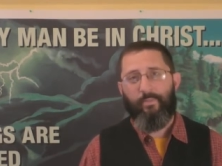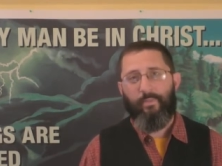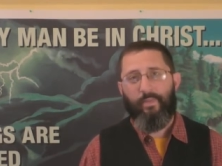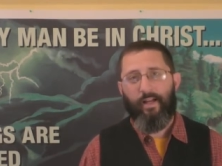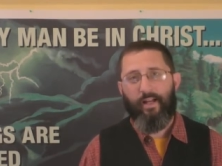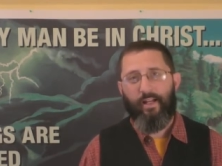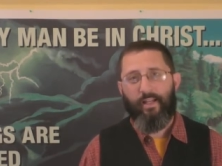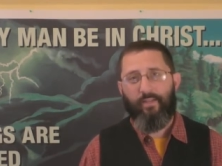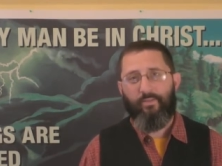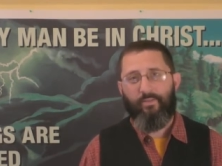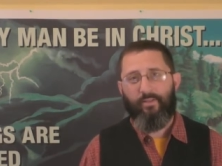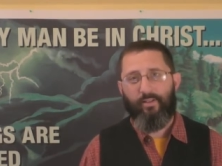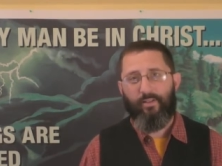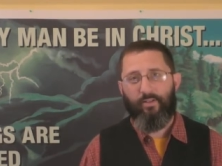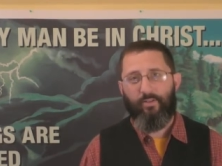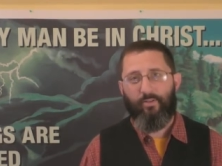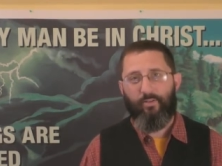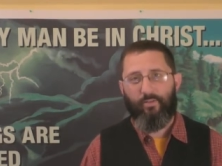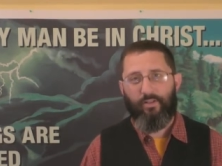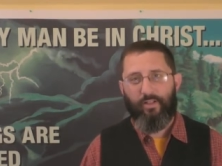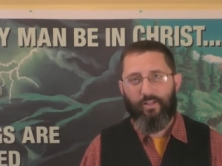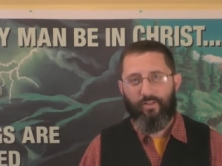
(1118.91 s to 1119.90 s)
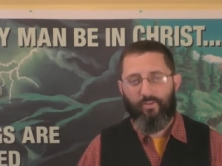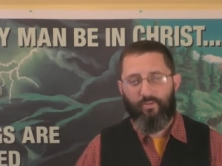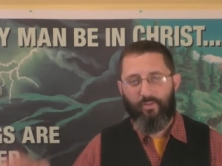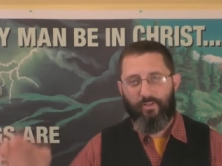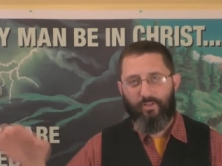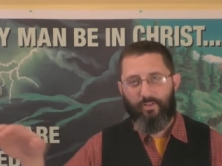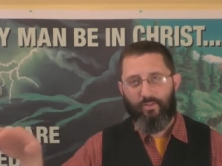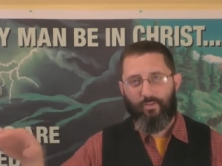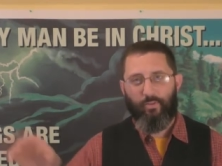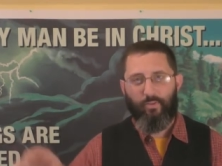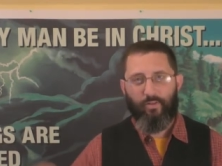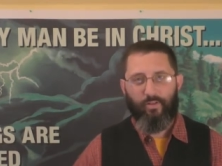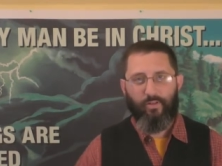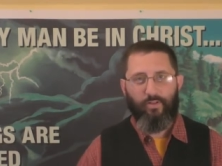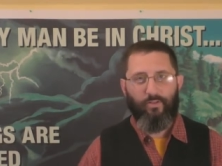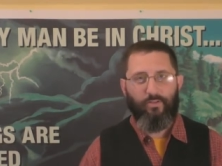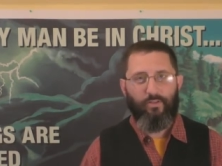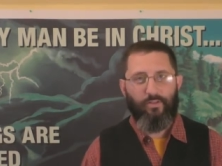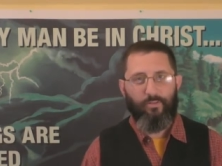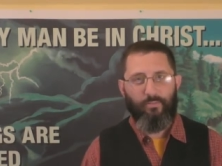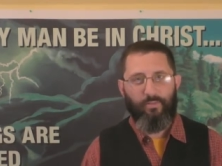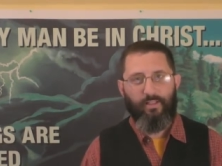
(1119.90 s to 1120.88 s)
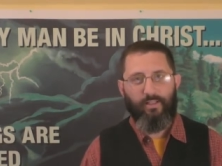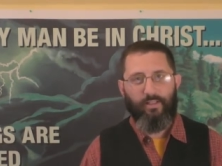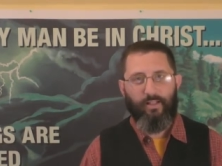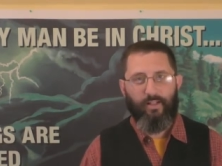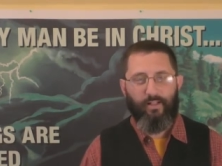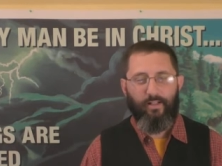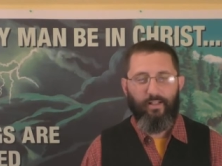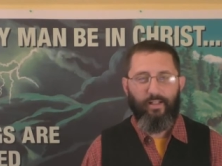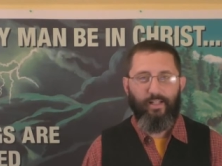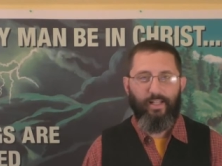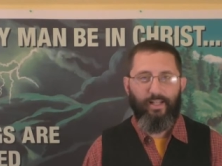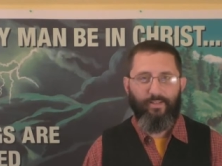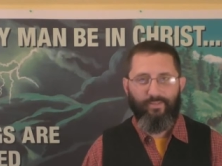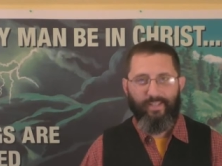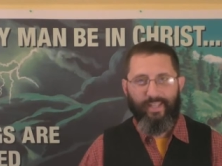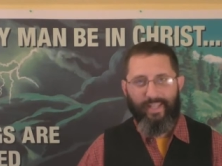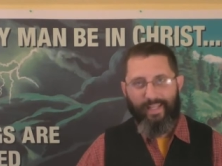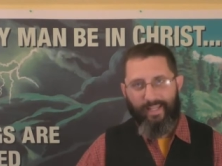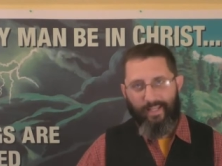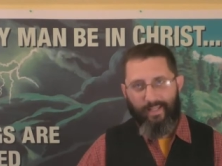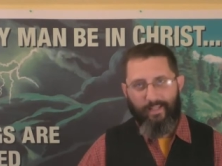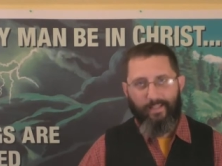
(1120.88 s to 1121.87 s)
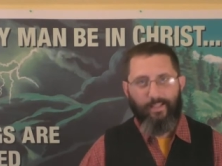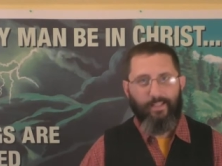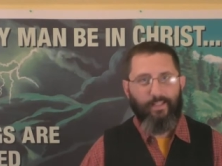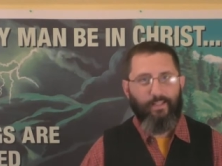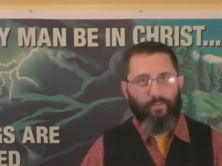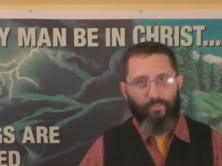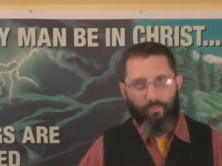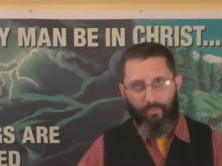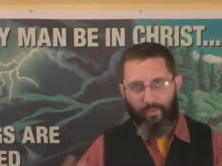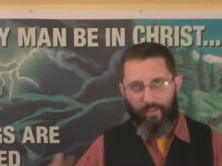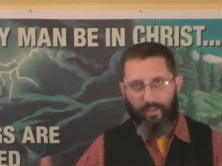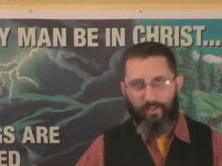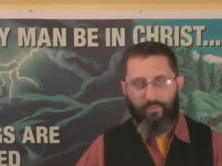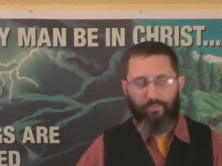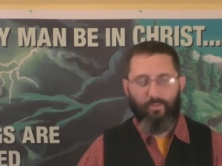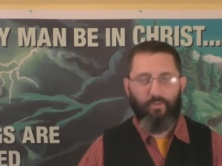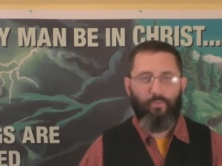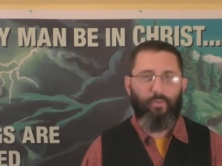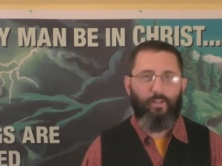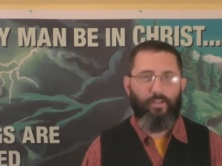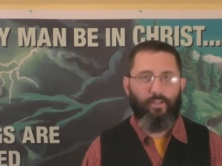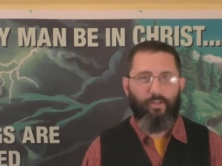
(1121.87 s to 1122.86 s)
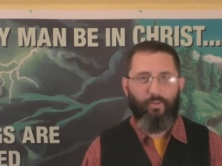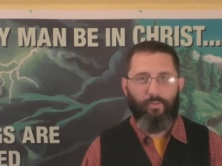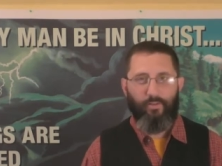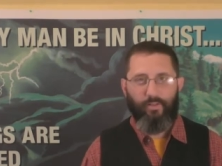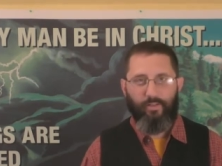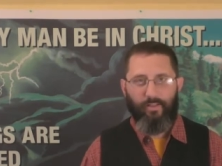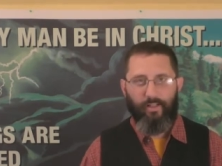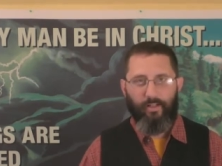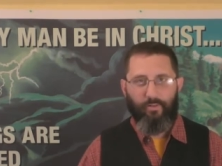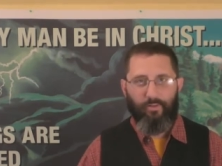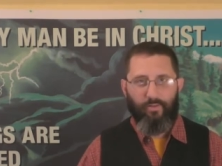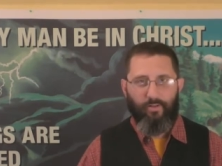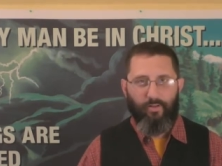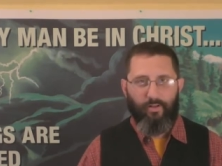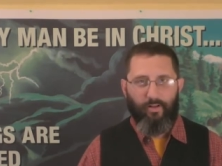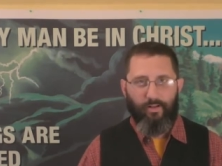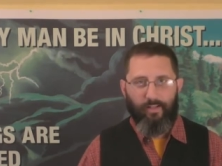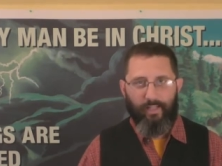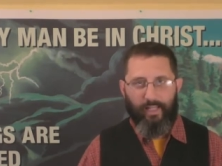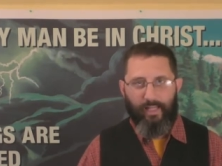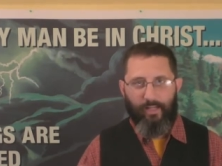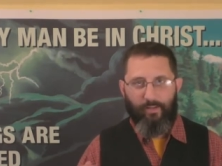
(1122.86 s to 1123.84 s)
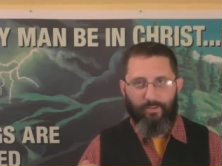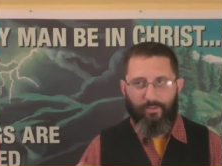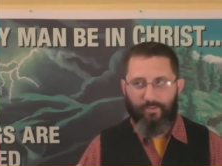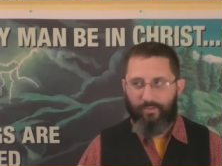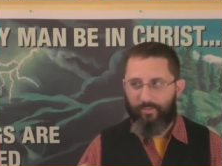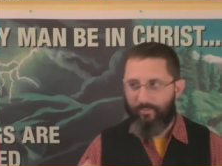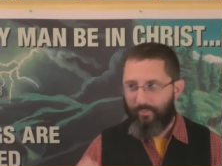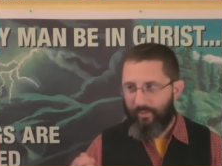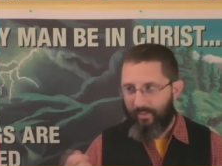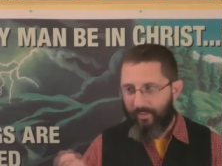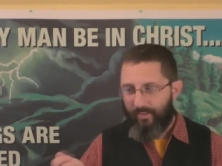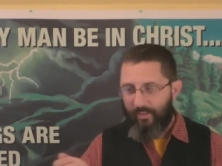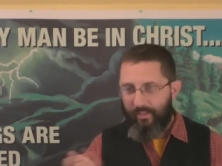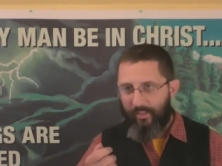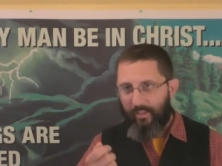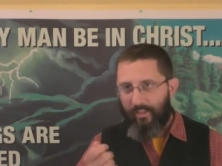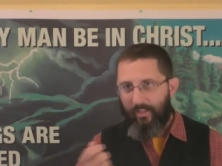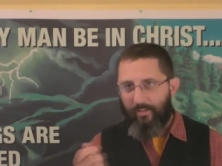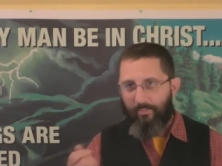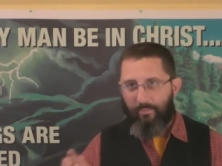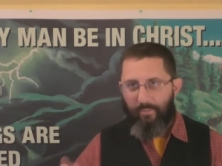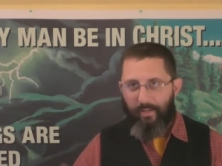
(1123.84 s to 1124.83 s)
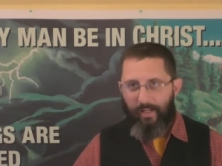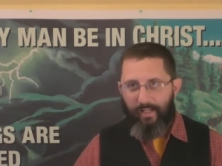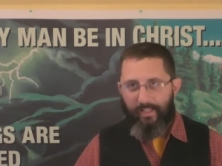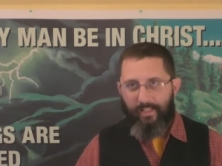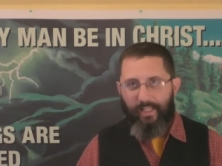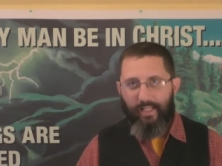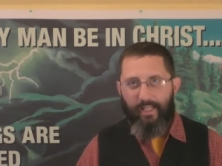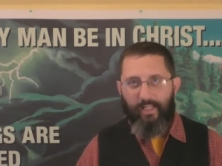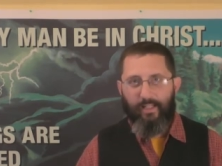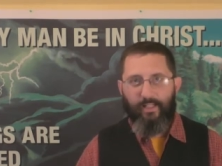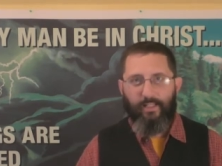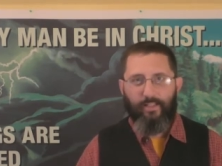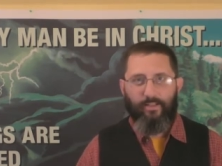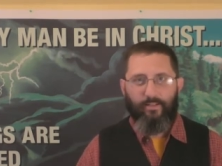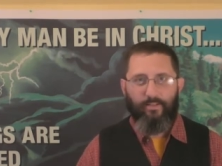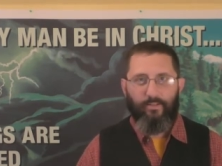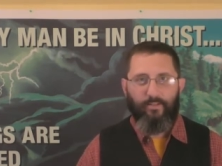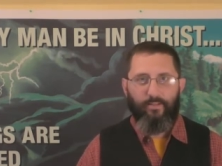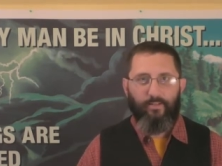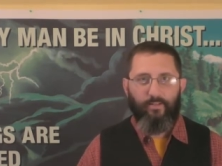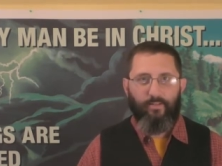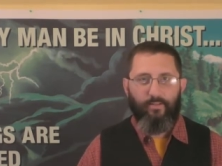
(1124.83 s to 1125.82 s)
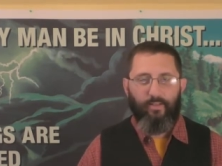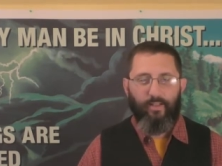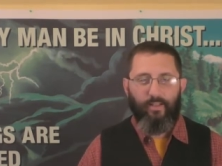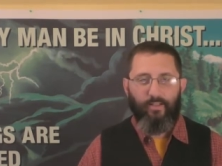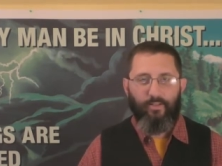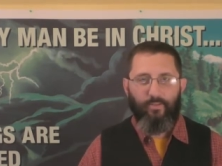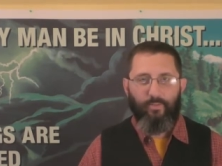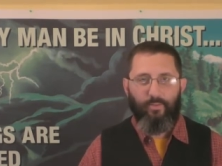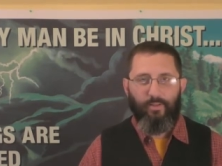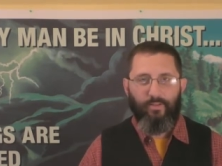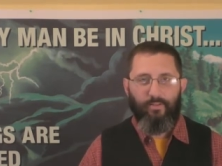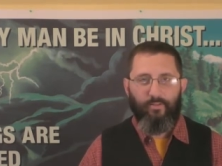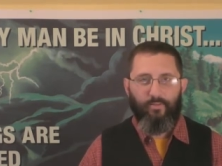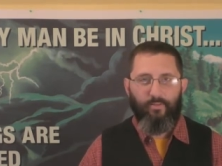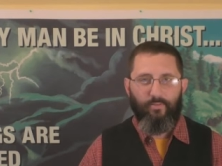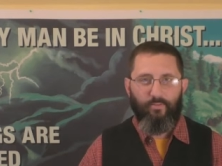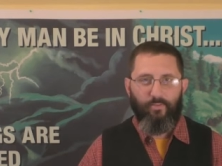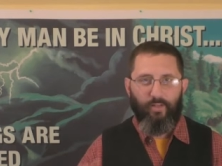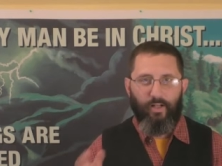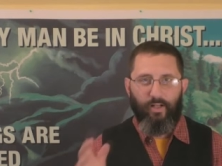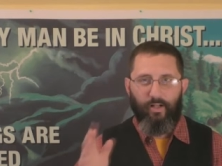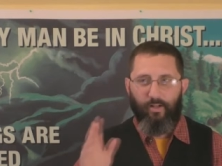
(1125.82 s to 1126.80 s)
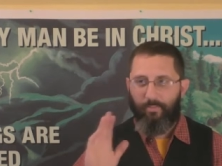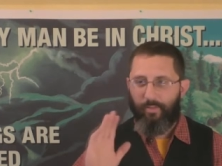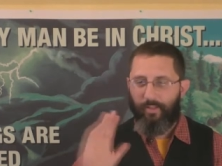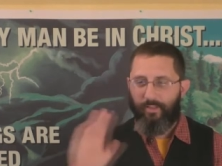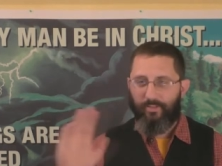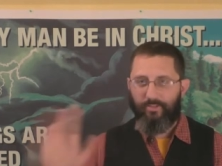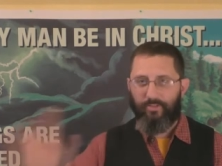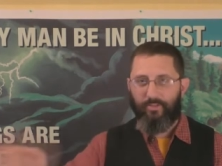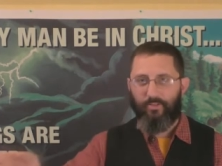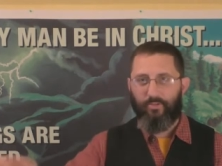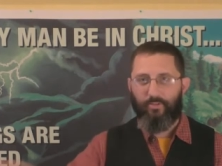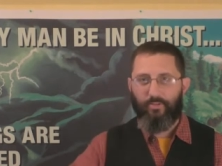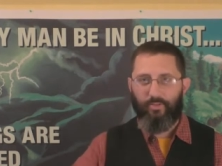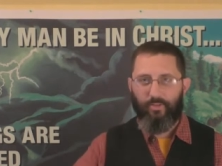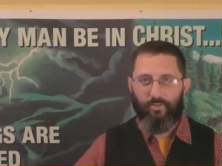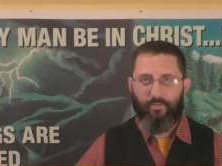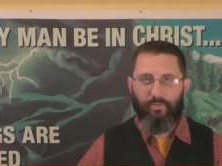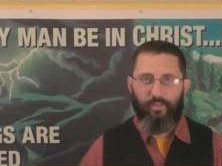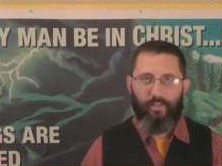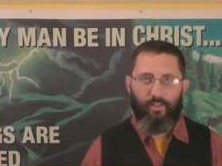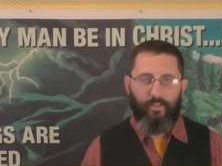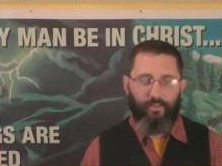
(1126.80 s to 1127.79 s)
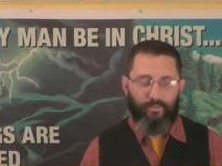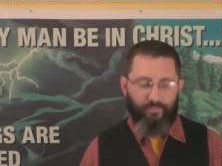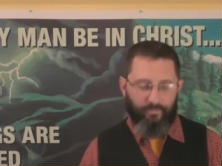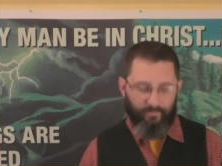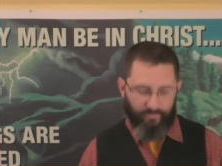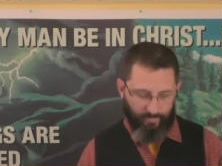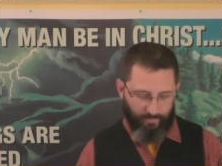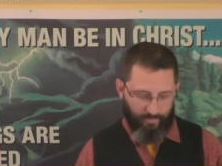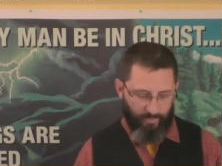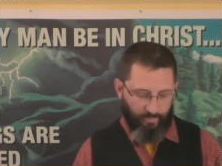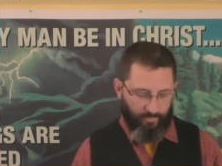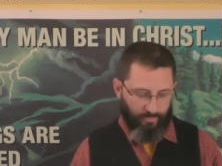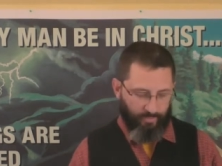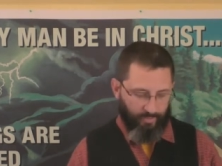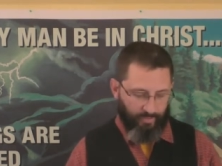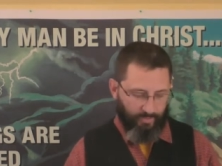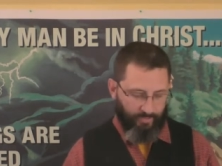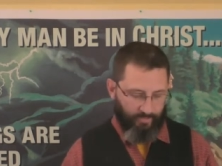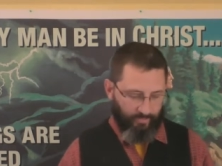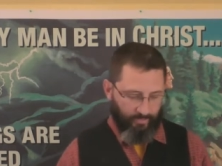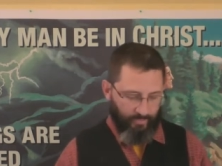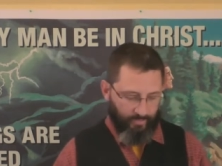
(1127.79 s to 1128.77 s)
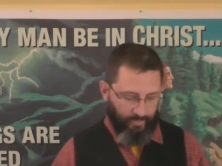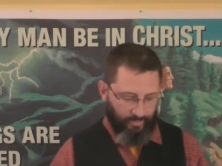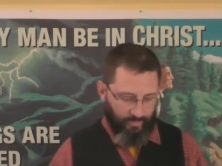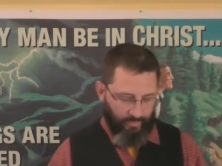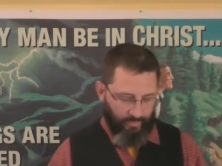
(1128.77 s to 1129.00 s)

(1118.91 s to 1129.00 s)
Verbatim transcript: Not even the little country store that used to be there, and they'd have candy and whatever. And we'd go in there with our allowance, and we'd buy candy and things, and we'd ride our bicycles over there from our place